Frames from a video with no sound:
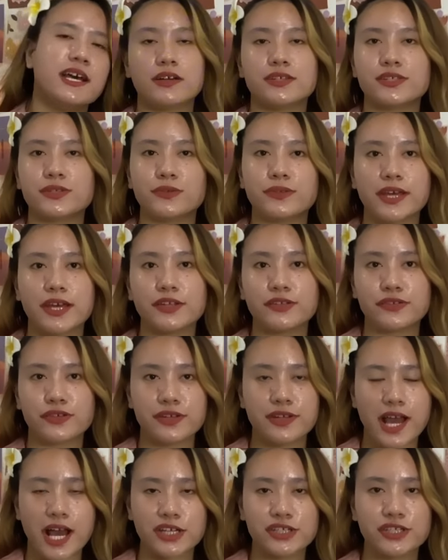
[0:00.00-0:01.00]
So the
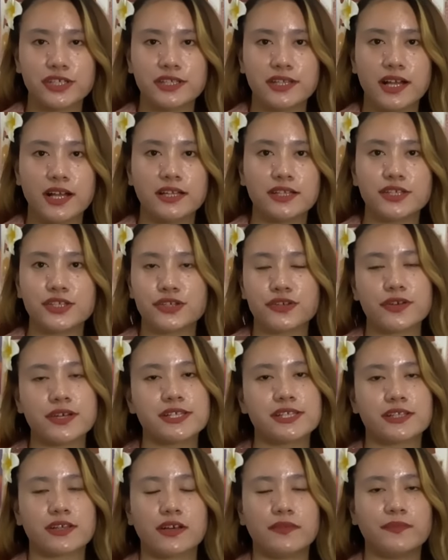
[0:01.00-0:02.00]
international
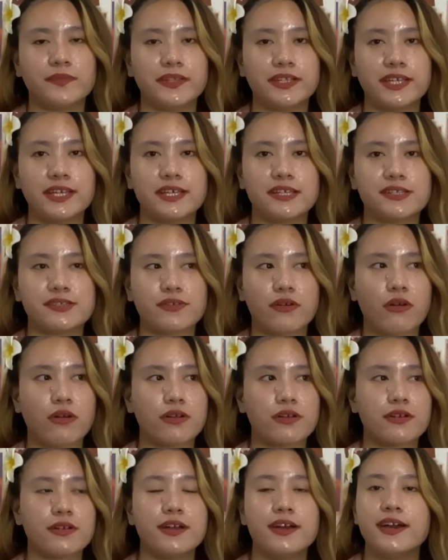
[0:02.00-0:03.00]
insurance companies
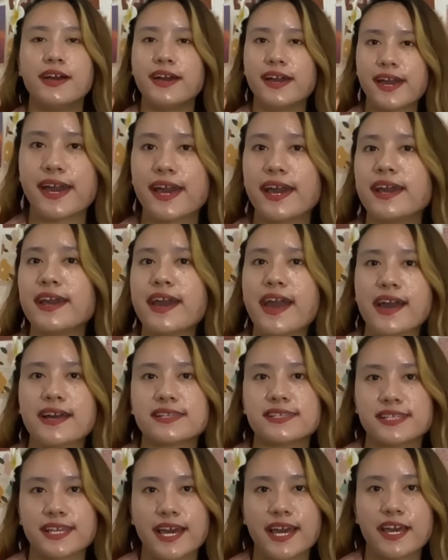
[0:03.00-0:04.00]
are
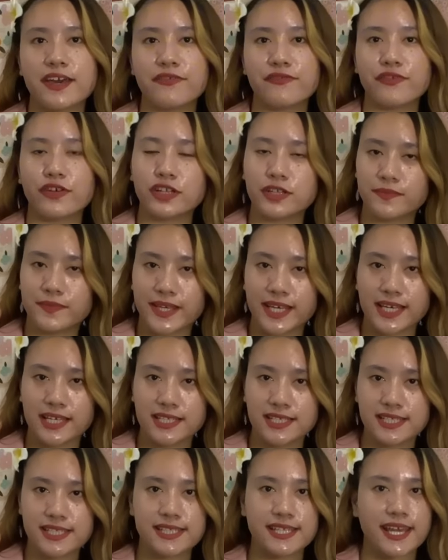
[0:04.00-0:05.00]
AXA
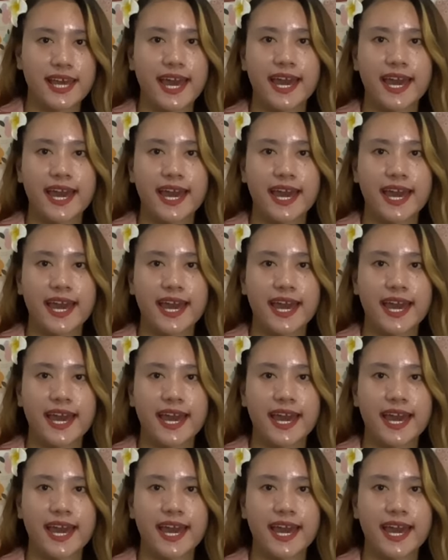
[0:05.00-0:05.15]
Philippines,